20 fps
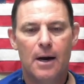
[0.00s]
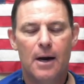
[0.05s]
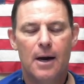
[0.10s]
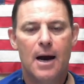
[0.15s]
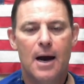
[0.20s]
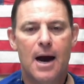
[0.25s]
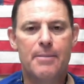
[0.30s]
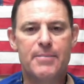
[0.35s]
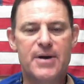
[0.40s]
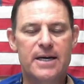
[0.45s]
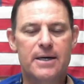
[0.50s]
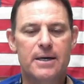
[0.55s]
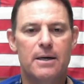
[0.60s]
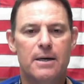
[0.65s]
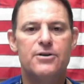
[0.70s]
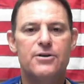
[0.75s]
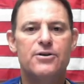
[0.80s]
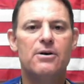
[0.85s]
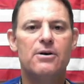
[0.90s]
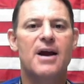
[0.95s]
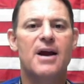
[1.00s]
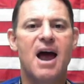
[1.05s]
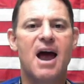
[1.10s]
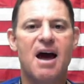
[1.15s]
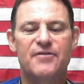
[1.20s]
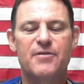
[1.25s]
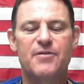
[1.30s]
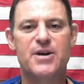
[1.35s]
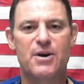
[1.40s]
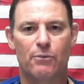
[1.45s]
I mean, you don't
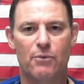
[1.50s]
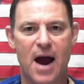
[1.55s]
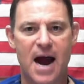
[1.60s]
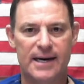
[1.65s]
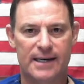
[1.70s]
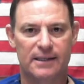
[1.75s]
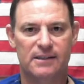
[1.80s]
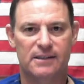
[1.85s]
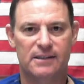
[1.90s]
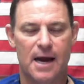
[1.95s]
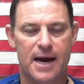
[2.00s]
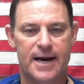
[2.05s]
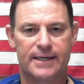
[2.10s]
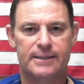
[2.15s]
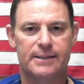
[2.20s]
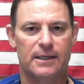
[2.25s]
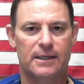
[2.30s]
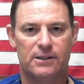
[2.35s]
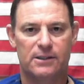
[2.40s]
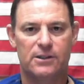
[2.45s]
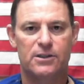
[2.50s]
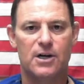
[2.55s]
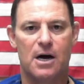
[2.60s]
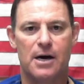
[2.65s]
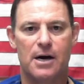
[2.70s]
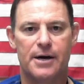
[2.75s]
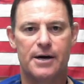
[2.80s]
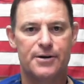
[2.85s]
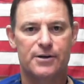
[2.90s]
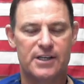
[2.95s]
have to be a rocket scientist to
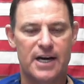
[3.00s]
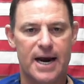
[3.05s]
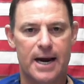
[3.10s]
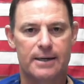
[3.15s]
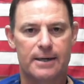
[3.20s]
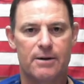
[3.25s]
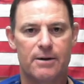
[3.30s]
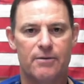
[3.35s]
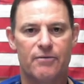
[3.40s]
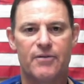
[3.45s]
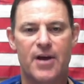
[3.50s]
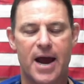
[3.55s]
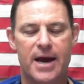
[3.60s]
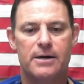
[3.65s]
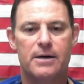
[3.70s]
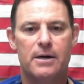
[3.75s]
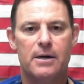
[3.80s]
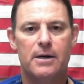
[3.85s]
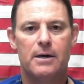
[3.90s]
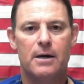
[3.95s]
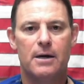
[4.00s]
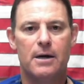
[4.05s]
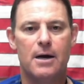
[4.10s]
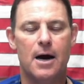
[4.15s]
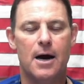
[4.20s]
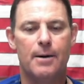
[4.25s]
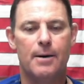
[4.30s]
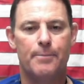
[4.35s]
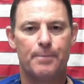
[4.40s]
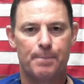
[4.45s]
understand that
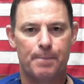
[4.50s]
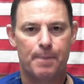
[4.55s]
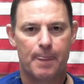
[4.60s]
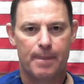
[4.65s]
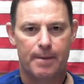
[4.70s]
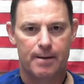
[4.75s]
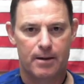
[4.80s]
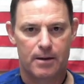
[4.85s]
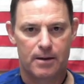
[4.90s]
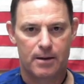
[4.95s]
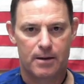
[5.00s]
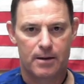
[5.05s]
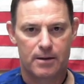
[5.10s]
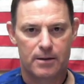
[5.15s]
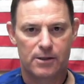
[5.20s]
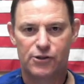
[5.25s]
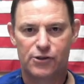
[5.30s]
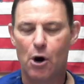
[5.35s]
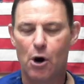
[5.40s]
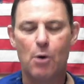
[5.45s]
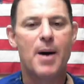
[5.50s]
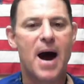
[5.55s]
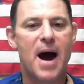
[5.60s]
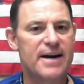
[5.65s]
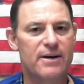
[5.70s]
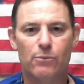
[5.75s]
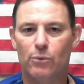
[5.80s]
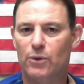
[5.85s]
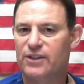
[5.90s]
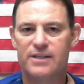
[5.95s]
Joe
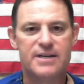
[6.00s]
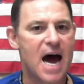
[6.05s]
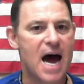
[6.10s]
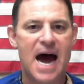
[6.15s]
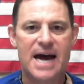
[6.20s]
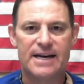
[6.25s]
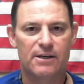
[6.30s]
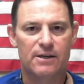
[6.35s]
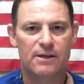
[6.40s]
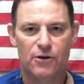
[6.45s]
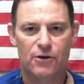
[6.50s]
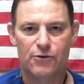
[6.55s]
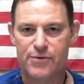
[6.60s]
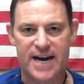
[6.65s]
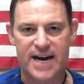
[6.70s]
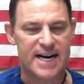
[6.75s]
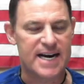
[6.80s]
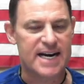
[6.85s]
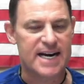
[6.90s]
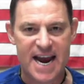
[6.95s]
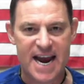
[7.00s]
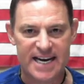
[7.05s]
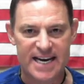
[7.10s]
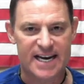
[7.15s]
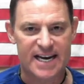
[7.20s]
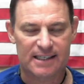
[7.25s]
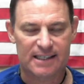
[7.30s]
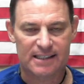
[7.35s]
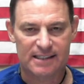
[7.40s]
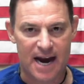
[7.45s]
Biden was not creating
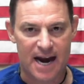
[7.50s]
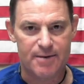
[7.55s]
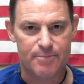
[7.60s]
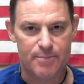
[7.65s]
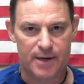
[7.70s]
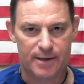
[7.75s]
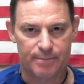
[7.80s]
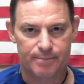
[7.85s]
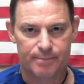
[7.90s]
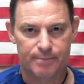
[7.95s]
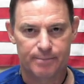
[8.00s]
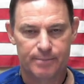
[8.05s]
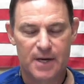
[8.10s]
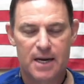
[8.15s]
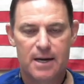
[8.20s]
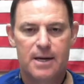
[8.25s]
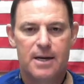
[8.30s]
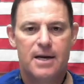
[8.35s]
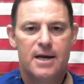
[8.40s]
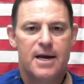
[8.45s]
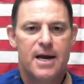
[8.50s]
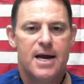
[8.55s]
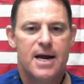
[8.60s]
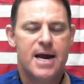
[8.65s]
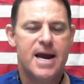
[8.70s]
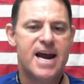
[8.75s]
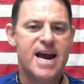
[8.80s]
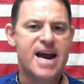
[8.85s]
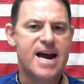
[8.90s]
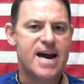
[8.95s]
any excitement.
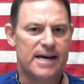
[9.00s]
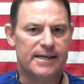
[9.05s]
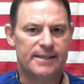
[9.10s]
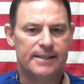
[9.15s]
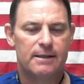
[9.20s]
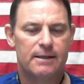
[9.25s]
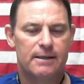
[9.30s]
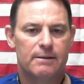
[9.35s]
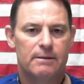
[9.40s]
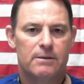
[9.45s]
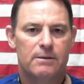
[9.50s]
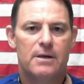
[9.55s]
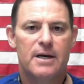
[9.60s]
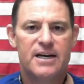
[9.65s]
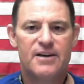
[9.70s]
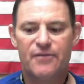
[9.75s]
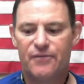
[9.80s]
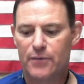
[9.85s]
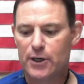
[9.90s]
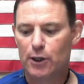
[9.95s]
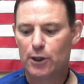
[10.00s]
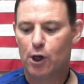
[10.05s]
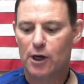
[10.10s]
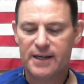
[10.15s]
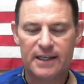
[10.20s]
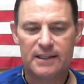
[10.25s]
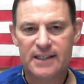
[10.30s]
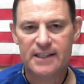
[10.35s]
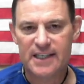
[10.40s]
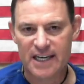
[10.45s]
And if we
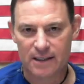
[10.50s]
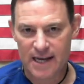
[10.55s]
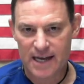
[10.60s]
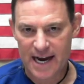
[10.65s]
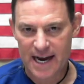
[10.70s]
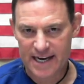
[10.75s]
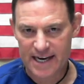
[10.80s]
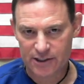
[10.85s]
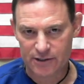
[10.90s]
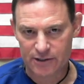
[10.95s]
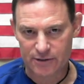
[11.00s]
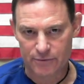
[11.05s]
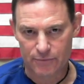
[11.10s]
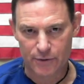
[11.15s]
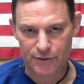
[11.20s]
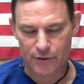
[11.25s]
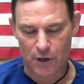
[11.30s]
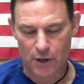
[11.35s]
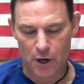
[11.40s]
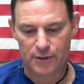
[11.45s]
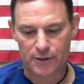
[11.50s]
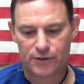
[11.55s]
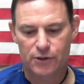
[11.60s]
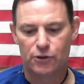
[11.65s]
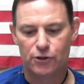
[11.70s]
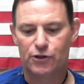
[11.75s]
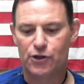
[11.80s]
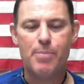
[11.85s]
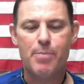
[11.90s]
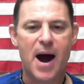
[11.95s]
look at the election results,
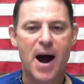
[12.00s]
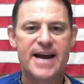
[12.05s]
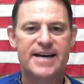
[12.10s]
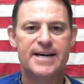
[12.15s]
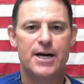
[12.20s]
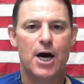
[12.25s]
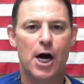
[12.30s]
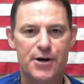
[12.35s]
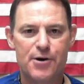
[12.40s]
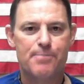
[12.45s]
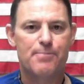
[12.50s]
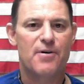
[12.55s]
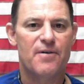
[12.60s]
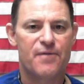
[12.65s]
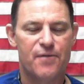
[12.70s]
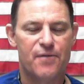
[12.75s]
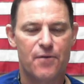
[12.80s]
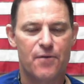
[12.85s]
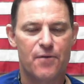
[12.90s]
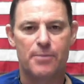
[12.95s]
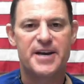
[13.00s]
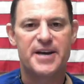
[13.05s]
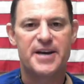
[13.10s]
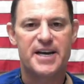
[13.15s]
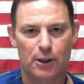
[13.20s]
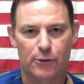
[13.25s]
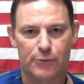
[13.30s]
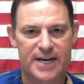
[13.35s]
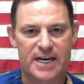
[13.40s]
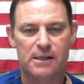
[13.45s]
Joe Biden underperformed
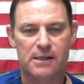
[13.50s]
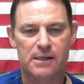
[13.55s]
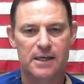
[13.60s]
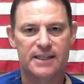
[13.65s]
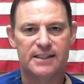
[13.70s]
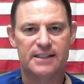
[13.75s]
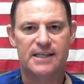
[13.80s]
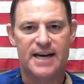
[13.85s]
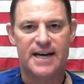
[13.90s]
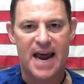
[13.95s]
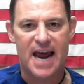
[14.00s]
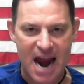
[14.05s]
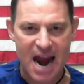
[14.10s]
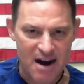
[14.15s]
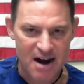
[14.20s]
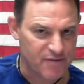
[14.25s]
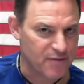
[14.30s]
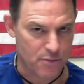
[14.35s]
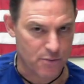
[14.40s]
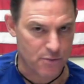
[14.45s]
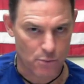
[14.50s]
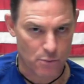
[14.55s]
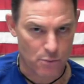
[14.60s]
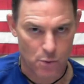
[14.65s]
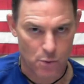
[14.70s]
Hillary Clinton everywhere,